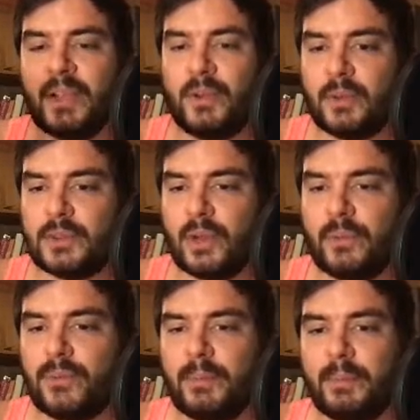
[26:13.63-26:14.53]
use
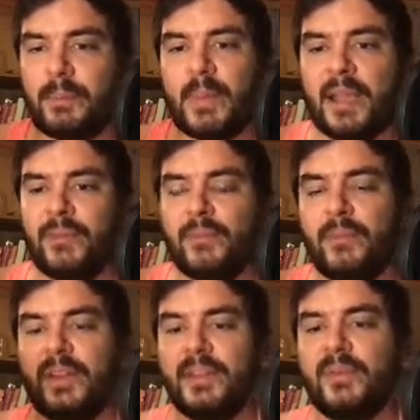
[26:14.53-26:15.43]
of Python
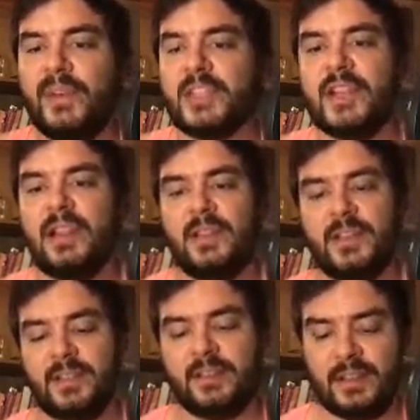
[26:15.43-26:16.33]
printing functionality
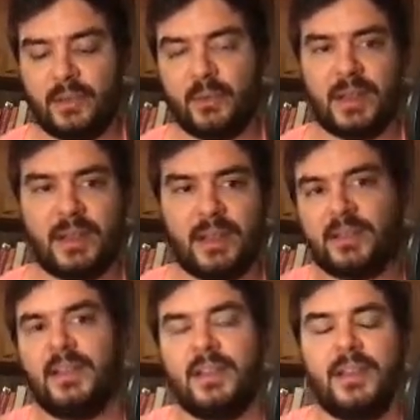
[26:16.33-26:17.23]
and uh, uh, like
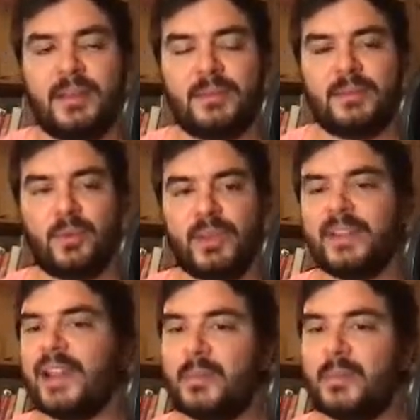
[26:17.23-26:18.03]
doing the line